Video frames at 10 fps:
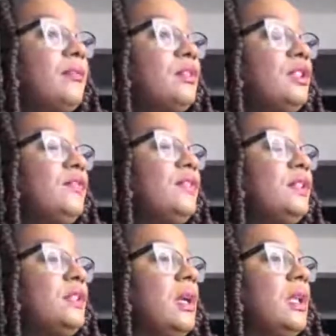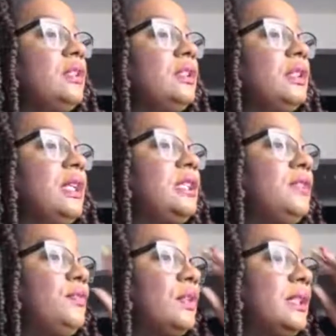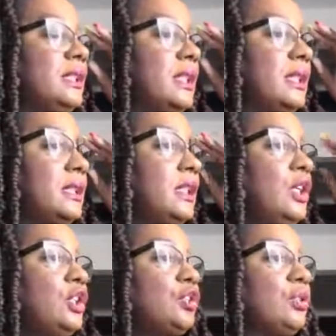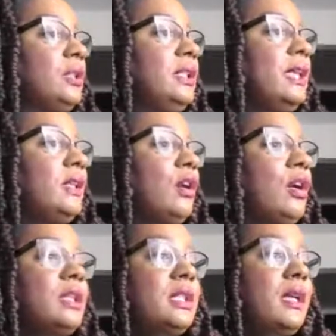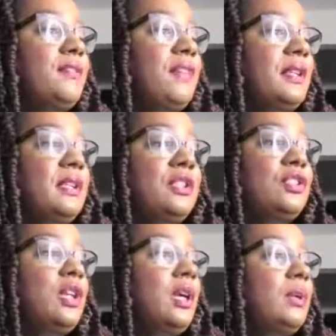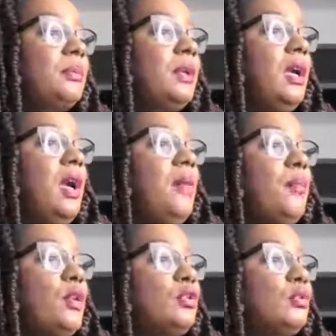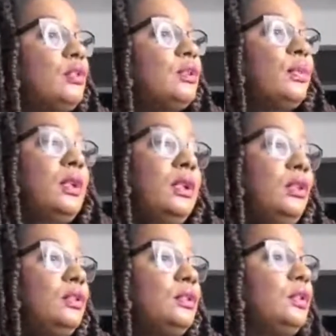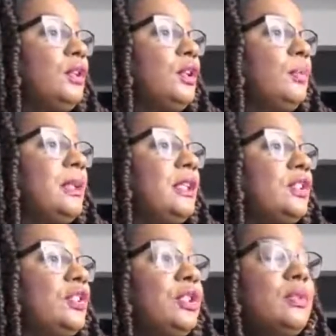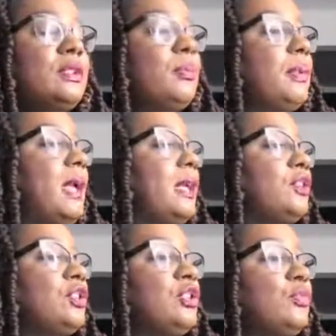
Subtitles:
After she finished college in 1946, Shirley had a hard time finding a job. Most doors were closed to her because she was black